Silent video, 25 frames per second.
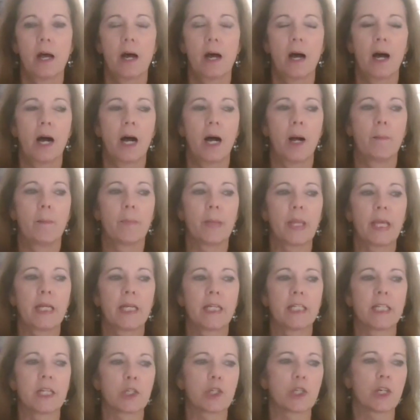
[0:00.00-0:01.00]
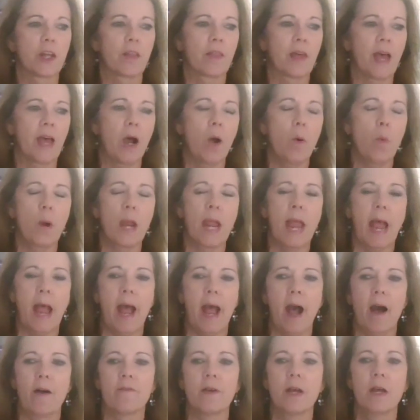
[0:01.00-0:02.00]
Um, in addition to that, we
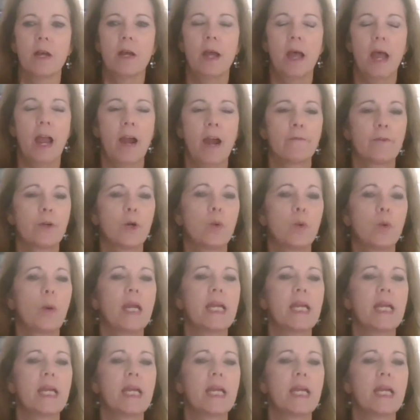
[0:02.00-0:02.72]
have every